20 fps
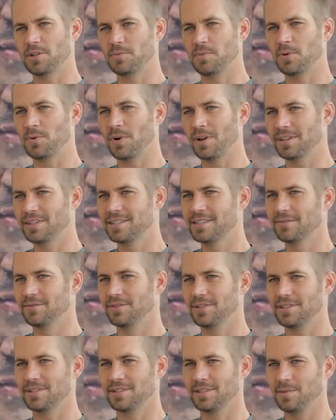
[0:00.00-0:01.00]
it's been
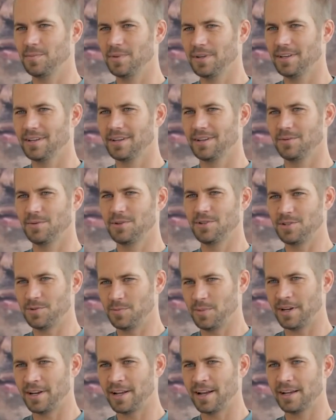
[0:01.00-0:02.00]
relatively sleepy, which has
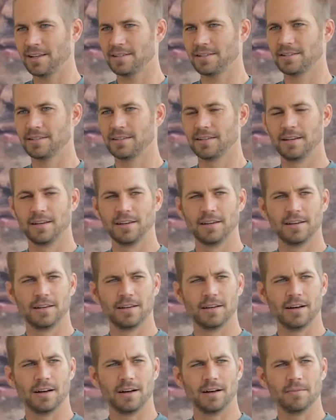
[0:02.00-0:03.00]
been nice.
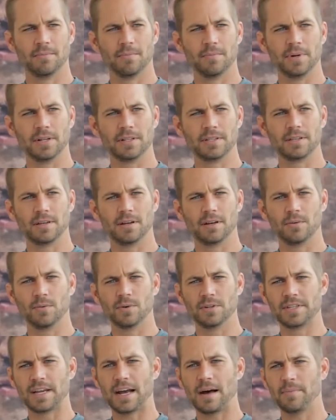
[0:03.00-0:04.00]
But
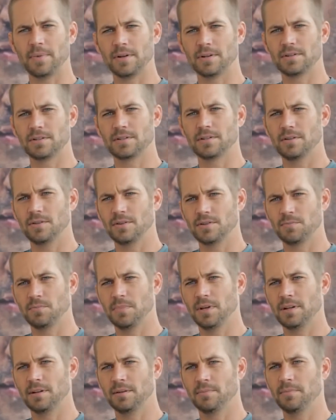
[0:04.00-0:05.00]
what's happened is there's
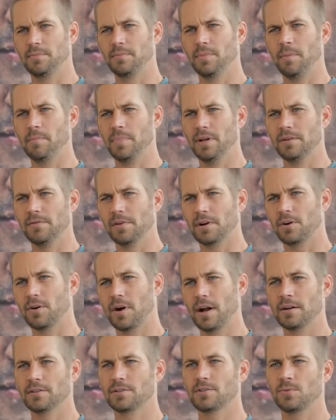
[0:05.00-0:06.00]
been a bit of a
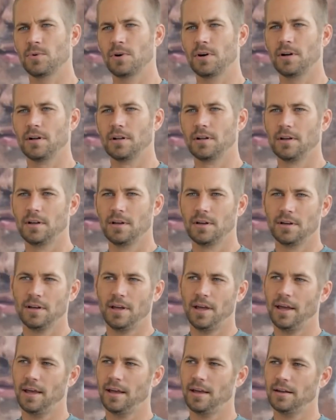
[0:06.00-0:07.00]
groundswell.
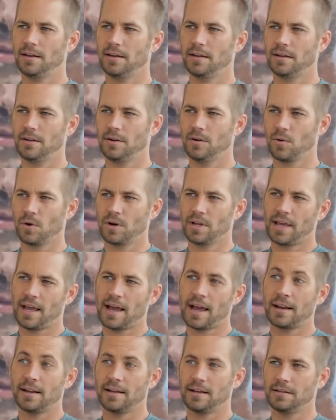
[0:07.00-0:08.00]
And
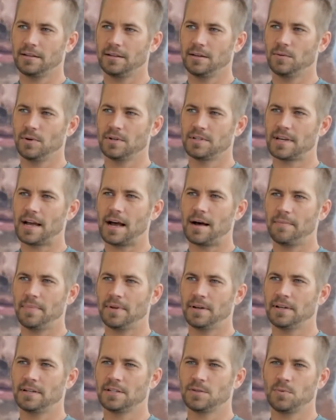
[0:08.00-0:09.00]
organically, what's
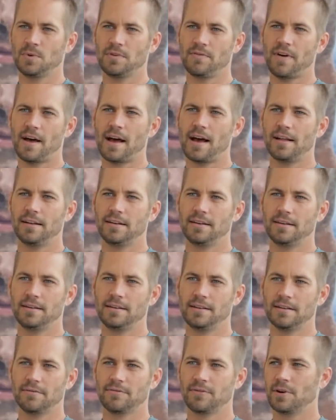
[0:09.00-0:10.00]
happened is we've had
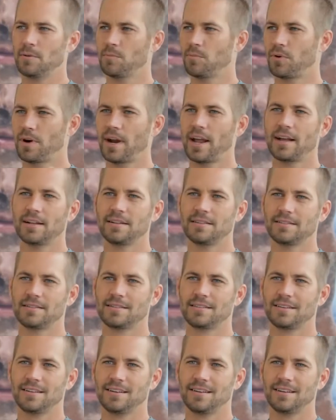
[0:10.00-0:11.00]
different brands